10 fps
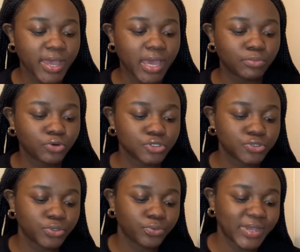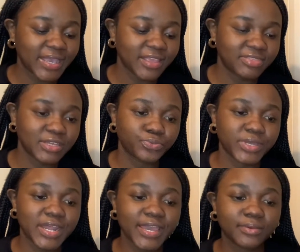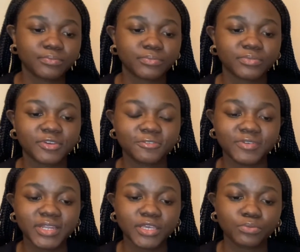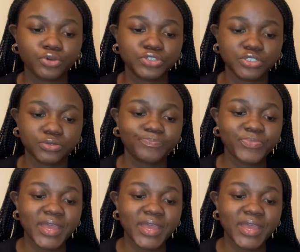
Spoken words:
I'm also aware that when I'm feeling emotional,